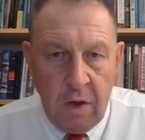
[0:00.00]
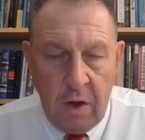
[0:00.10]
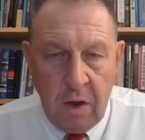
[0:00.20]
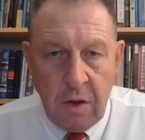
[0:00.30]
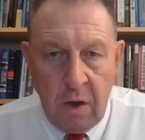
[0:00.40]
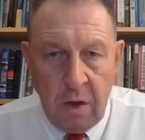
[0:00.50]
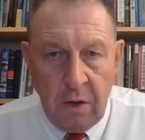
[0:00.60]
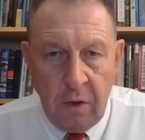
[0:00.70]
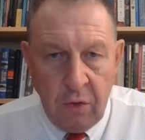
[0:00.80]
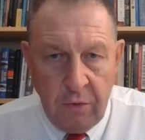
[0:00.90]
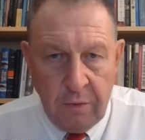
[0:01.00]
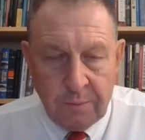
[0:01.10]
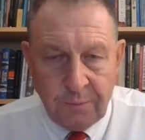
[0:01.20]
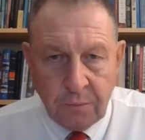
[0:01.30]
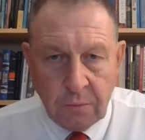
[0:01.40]
I would like to bring to your
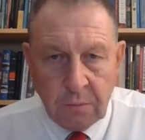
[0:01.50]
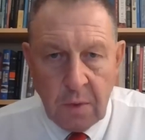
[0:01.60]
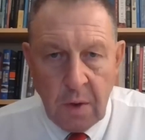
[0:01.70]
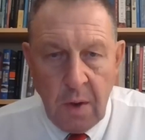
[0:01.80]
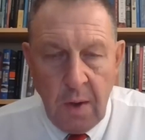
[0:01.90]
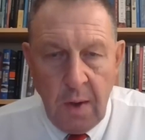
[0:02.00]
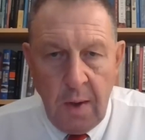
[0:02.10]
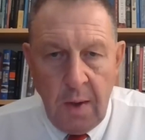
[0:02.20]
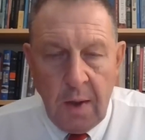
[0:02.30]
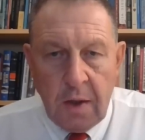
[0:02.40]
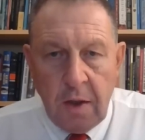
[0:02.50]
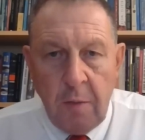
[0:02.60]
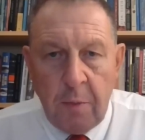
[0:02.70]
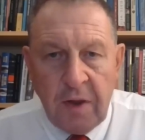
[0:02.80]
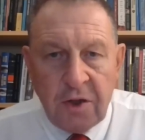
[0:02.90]
attention
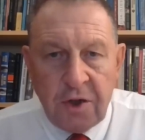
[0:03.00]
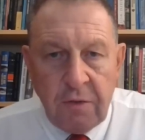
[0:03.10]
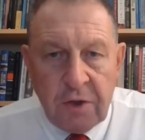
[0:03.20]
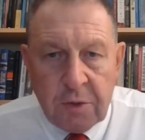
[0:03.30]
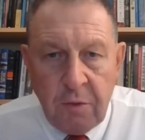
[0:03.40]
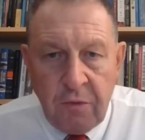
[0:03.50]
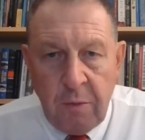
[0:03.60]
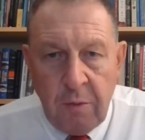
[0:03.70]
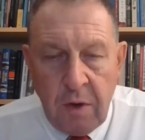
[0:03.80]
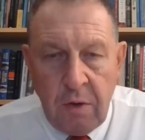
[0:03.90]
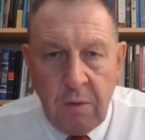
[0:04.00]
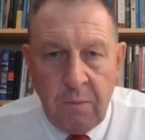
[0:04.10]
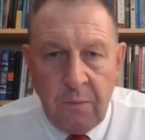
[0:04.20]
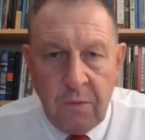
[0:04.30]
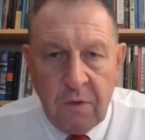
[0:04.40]
20 theses about what's
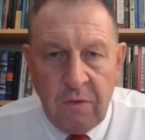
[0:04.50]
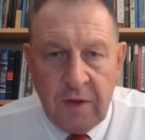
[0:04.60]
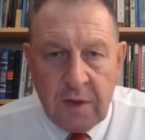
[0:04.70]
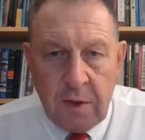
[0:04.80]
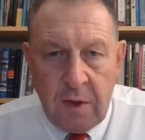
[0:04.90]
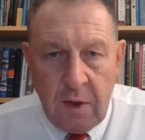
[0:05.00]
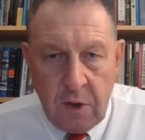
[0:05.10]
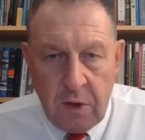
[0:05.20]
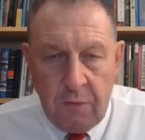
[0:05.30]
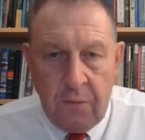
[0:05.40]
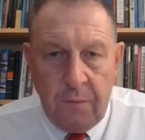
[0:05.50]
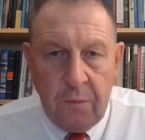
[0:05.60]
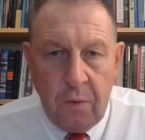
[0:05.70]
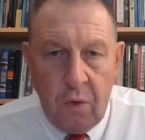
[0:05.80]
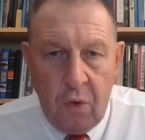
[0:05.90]
currently happening in the
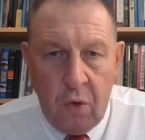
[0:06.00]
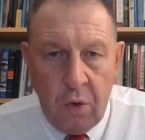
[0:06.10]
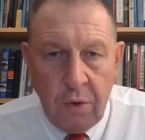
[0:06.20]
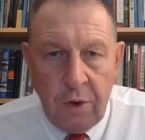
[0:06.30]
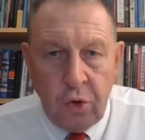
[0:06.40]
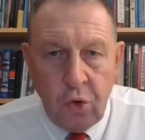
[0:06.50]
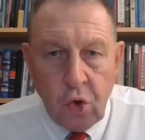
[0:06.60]
Iran-Israel war.